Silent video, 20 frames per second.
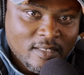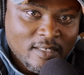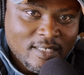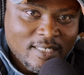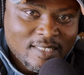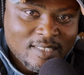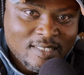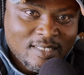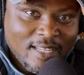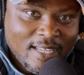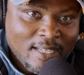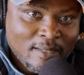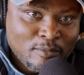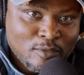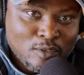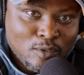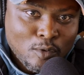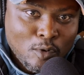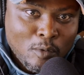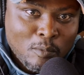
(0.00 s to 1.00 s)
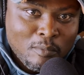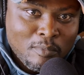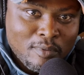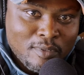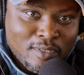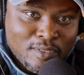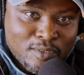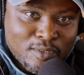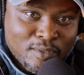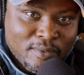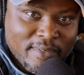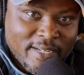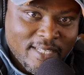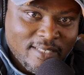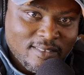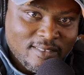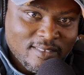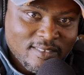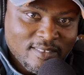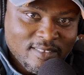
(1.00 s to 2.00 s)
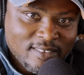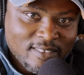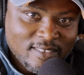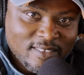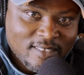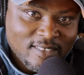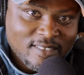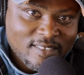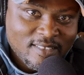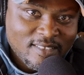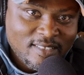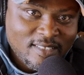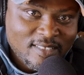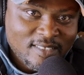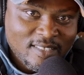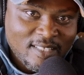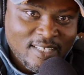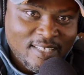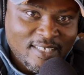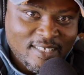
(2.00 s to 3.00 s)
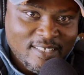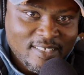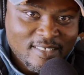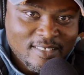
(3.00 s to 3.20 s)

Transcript: It's time to obliterate this thing